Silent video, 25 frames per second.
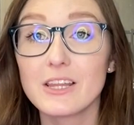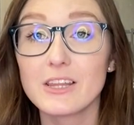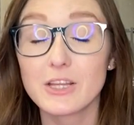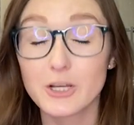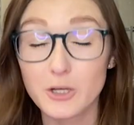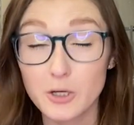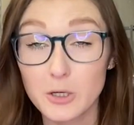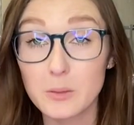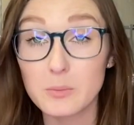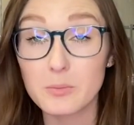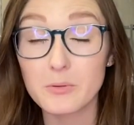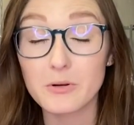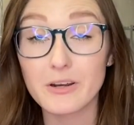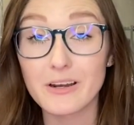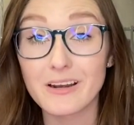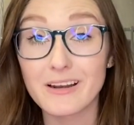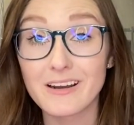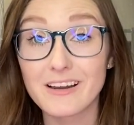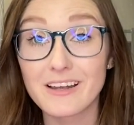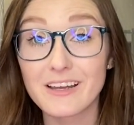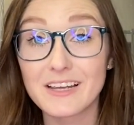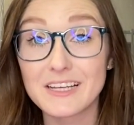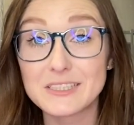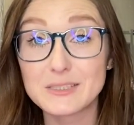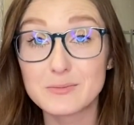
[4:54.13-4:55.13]
the
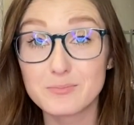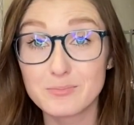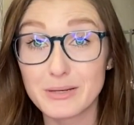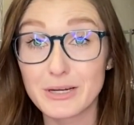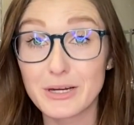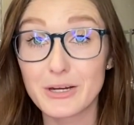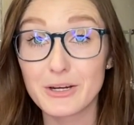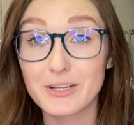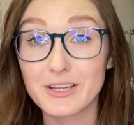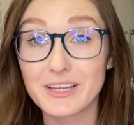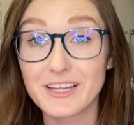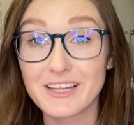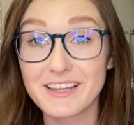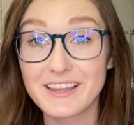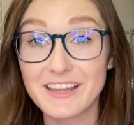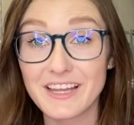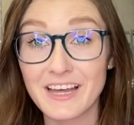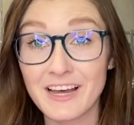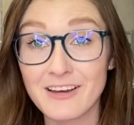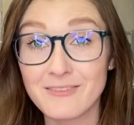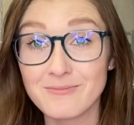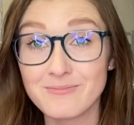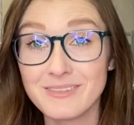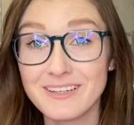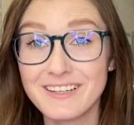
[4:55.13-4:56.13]
clipper is bigger than
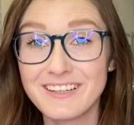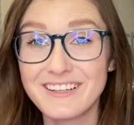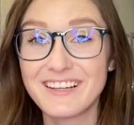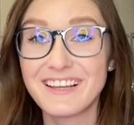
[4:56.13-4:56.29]
them.